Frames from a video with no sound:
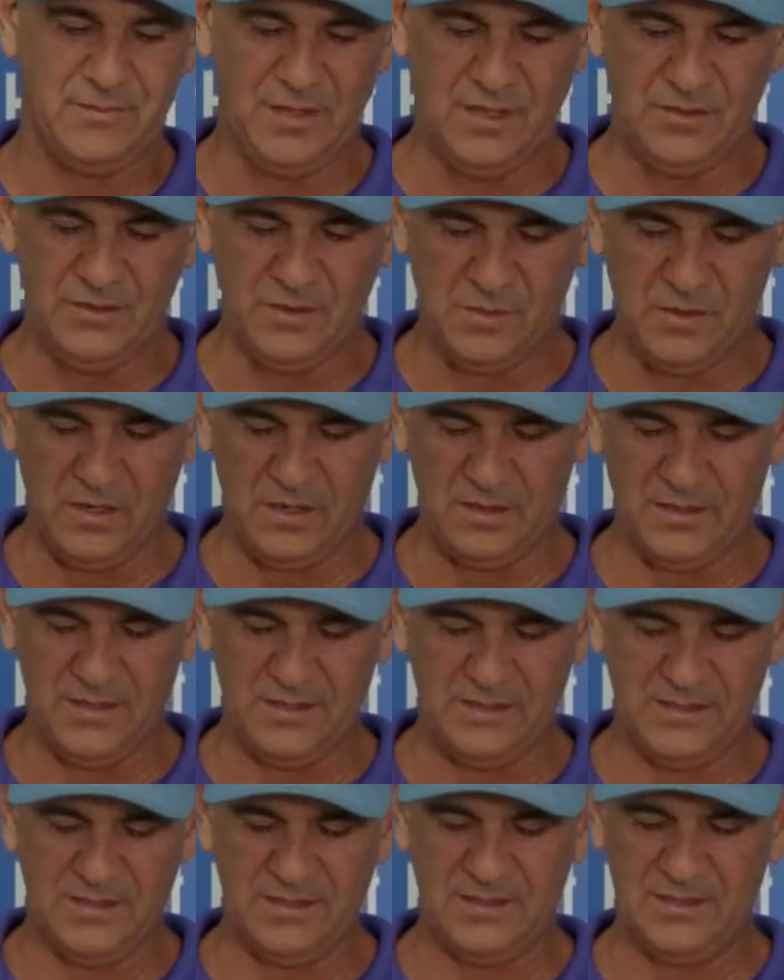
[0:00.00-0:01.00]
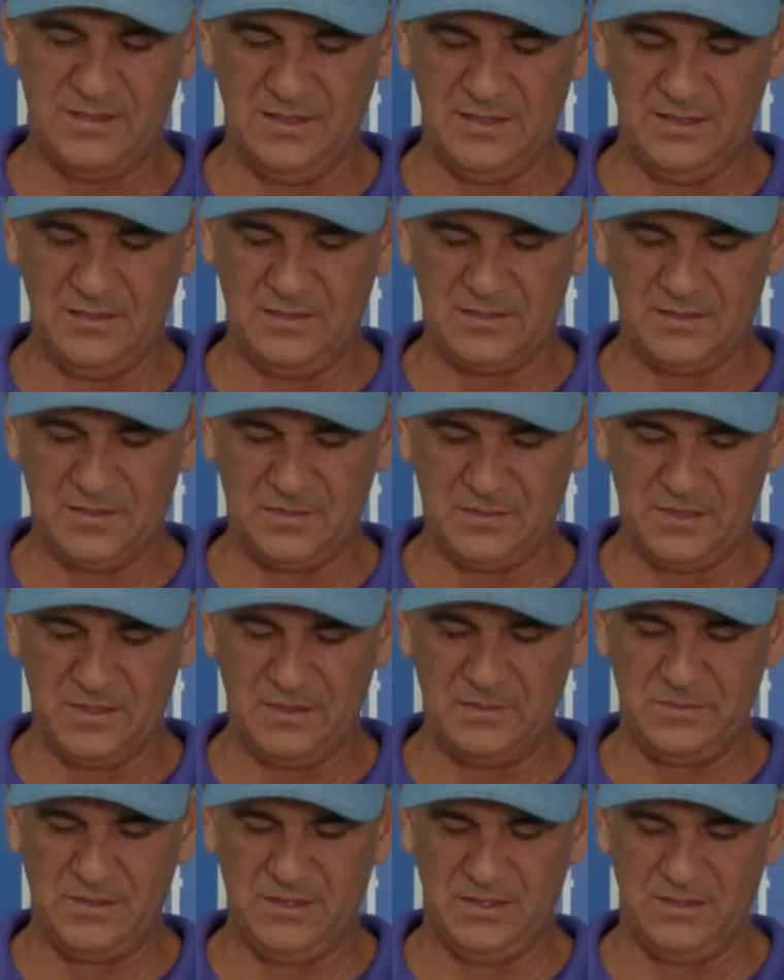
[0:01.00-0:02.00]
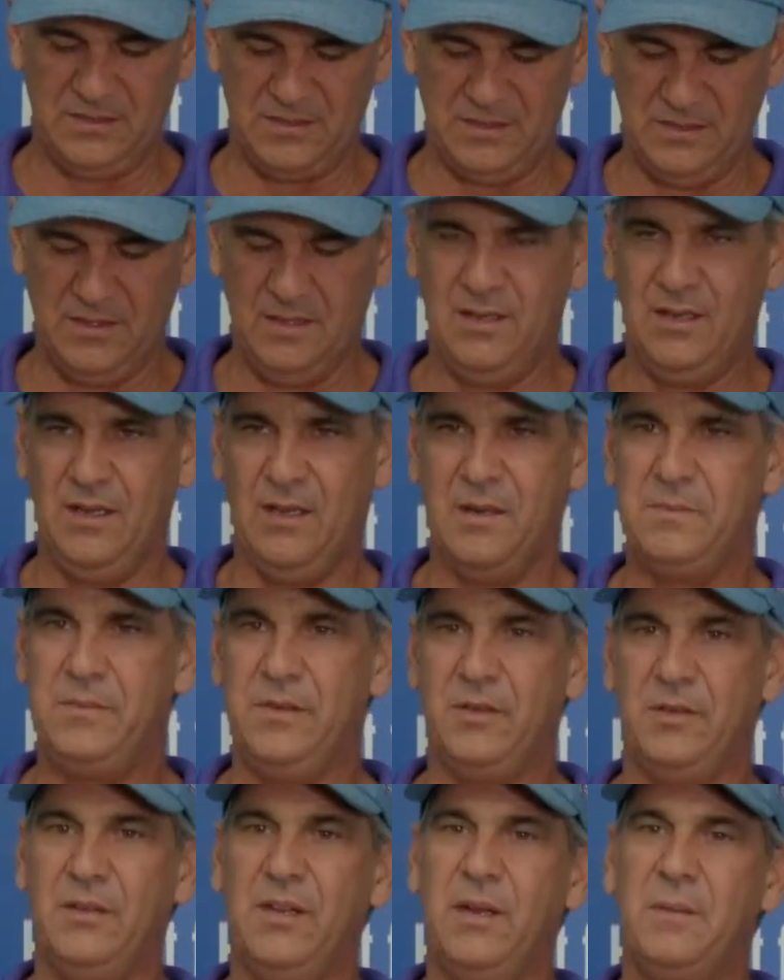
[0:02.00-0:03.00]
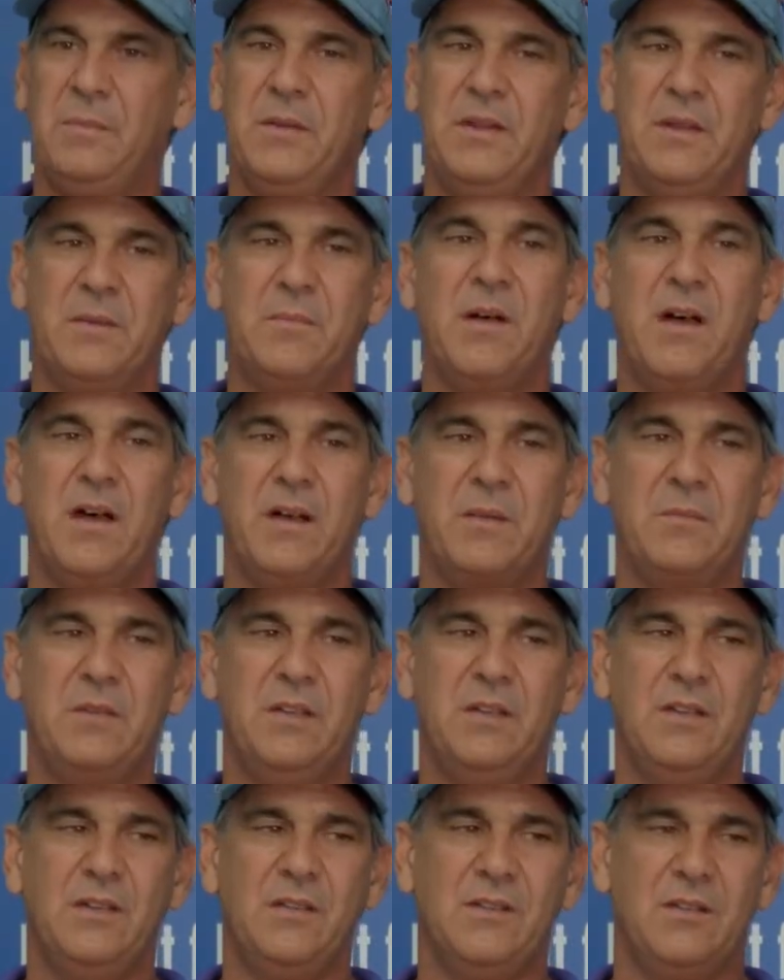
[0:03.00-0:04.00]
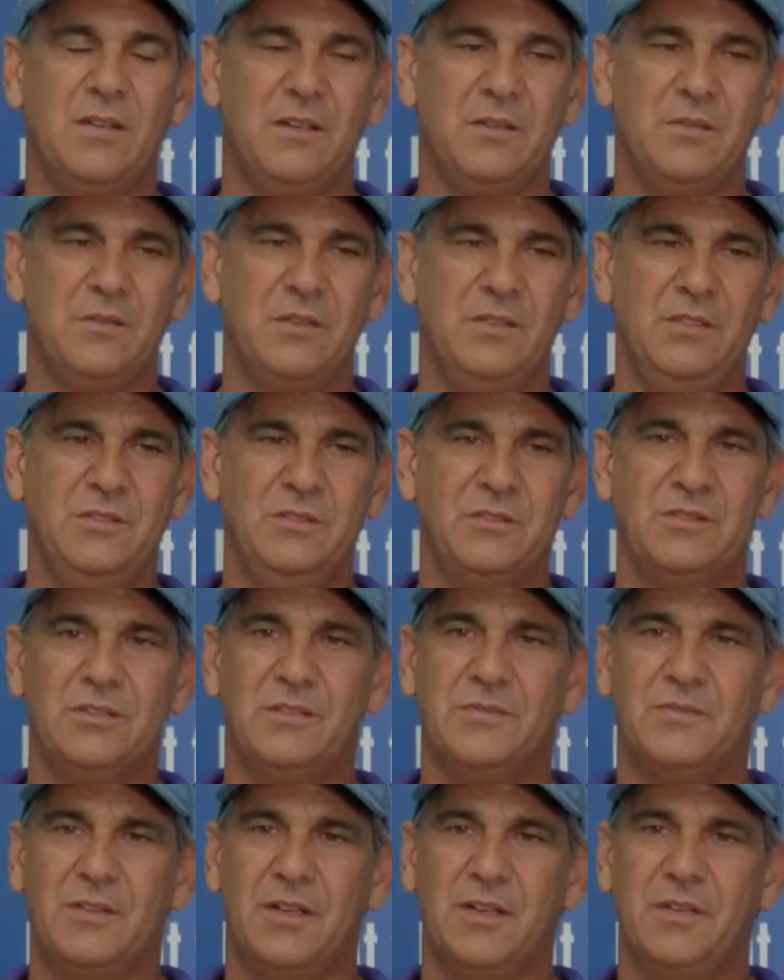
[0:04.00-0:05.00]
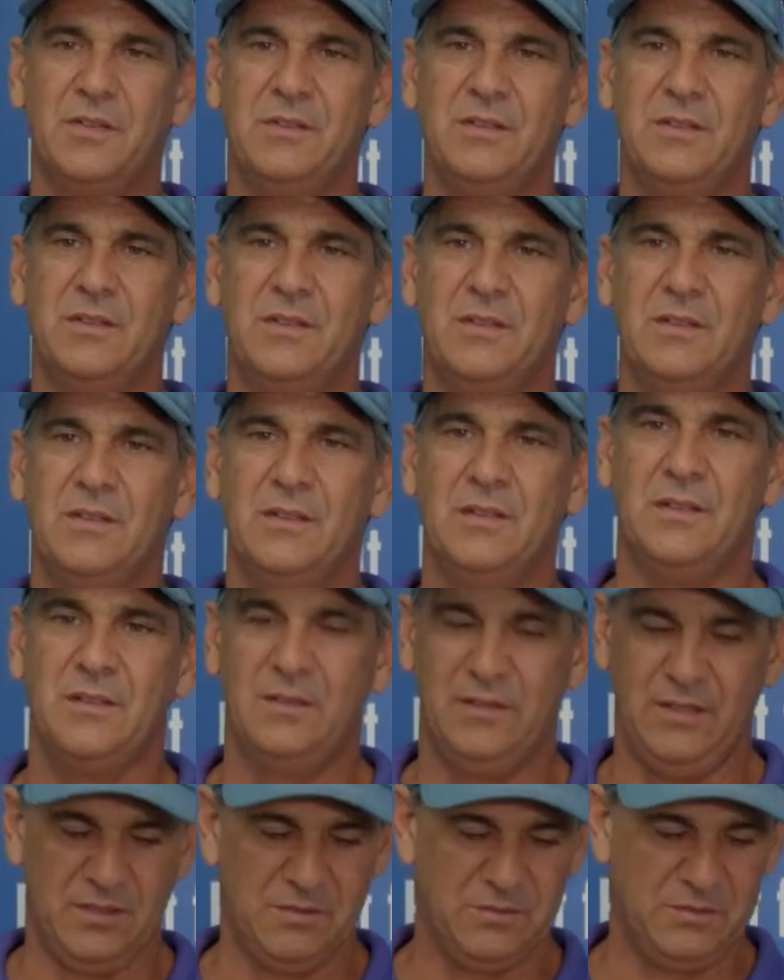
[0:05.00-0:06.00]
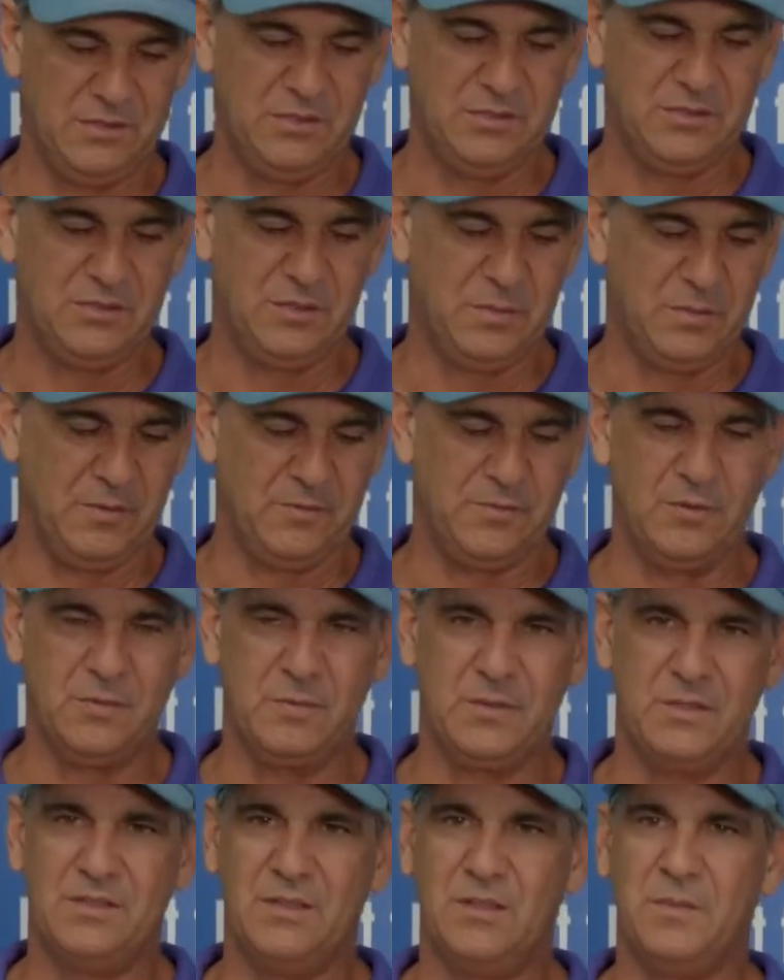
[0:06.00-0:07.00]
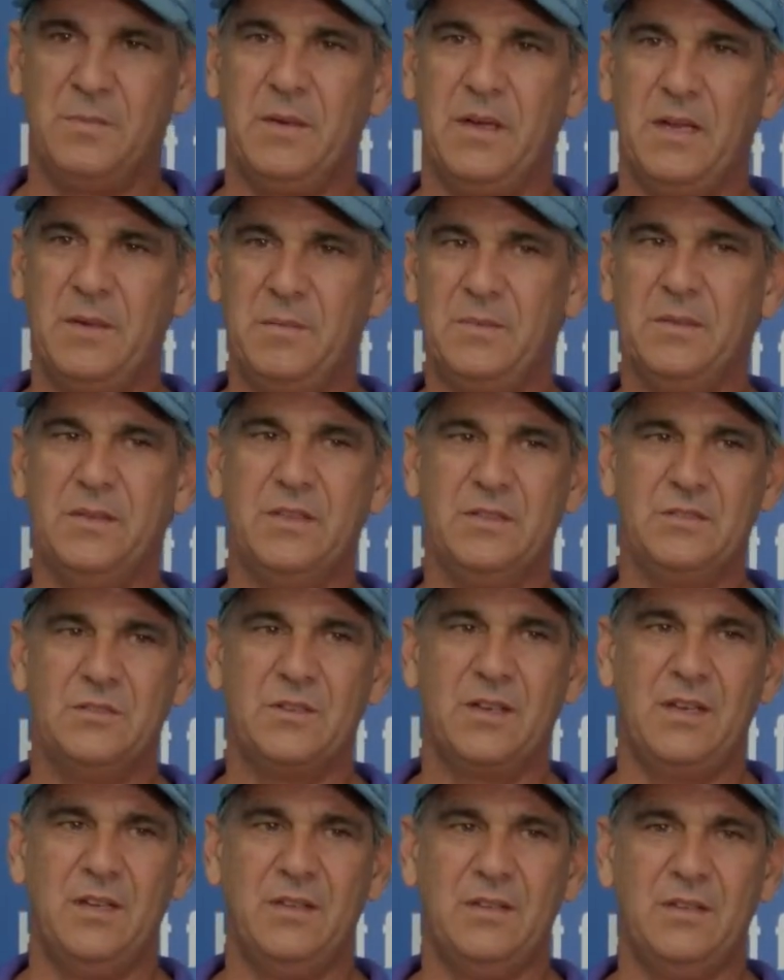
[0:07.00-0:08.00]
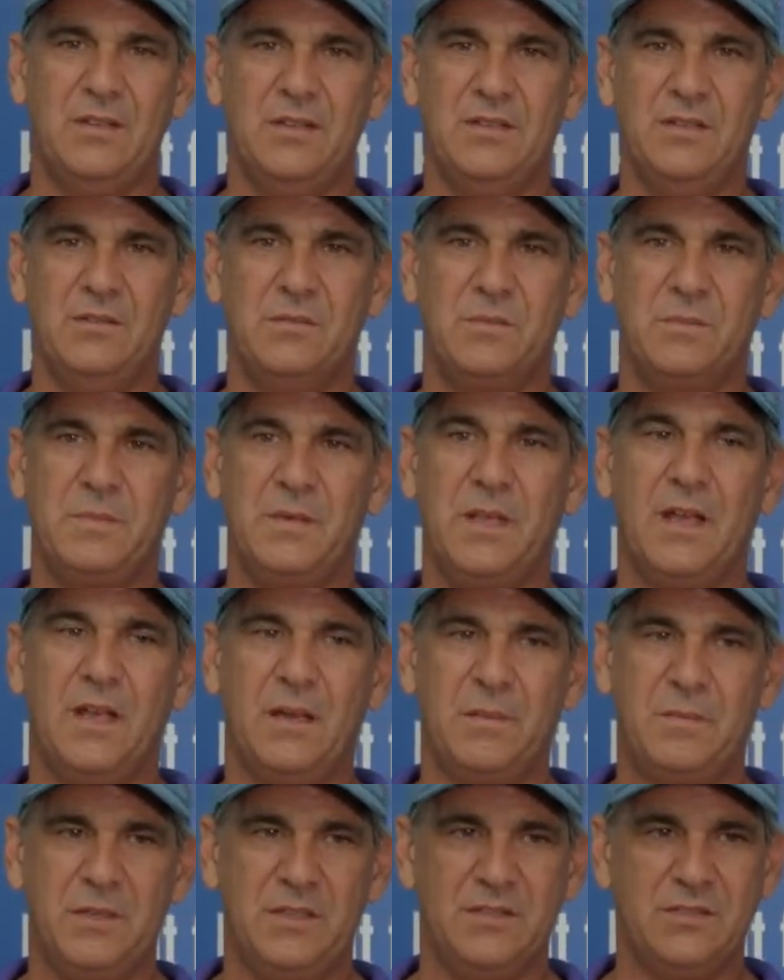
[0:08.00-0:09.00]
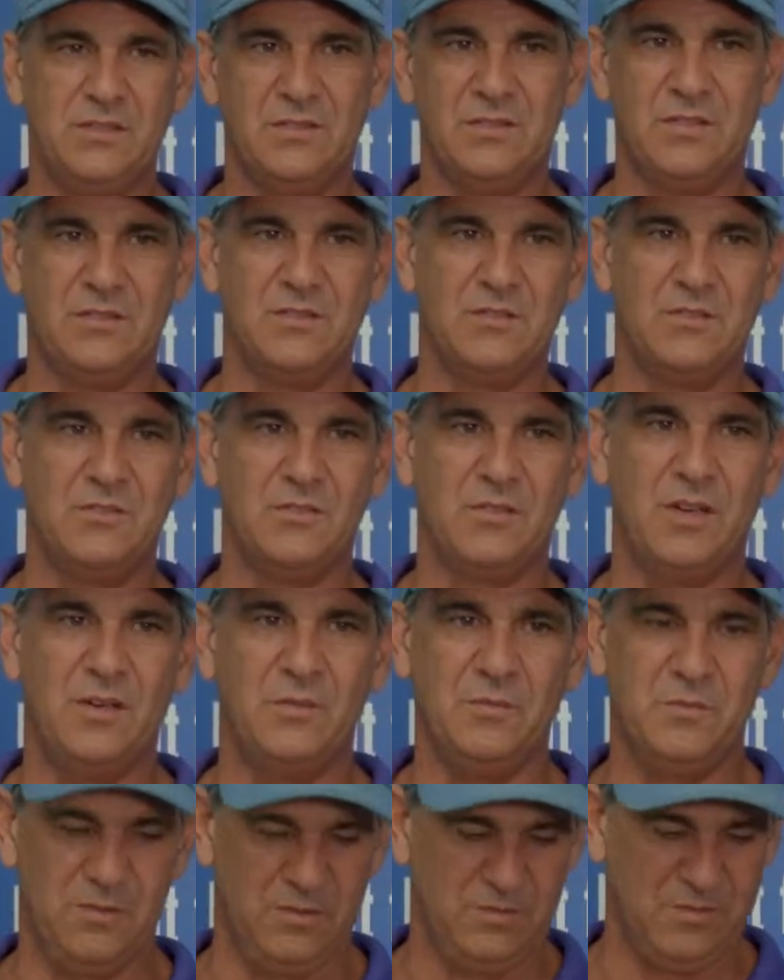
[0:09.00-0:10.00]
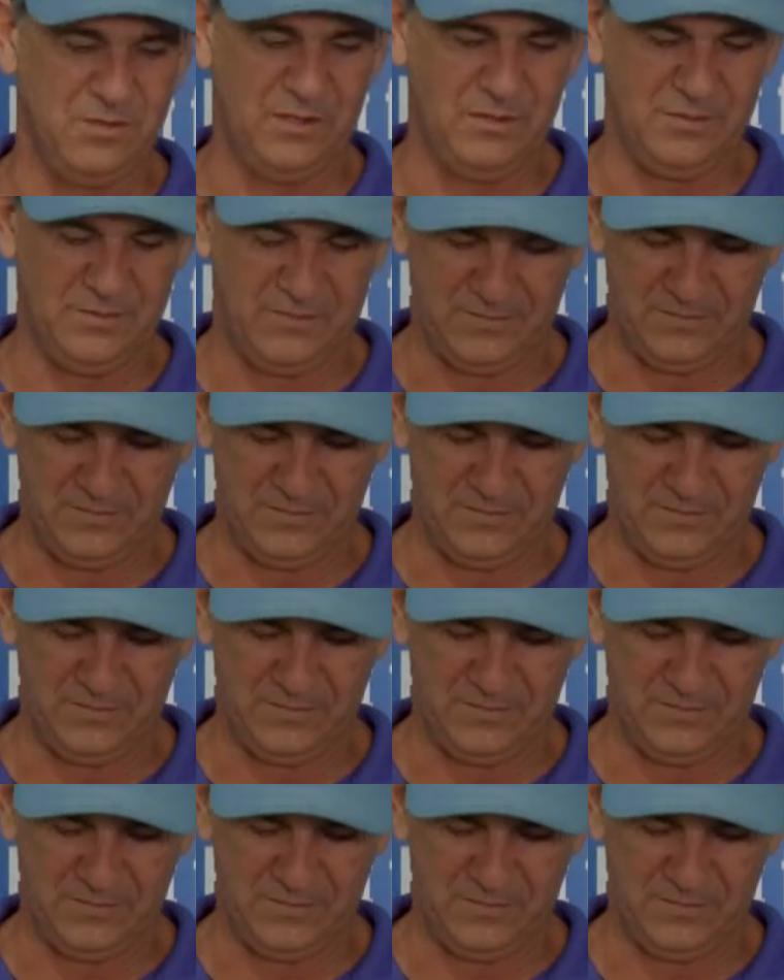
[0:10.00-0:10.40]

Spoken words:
the water that sits in here sometimes has a buildup in the bottom here that'll reduce the flow and it'll reduce the performance of the pipe and the drain, and then you won't be happy because it doesn't drain real well.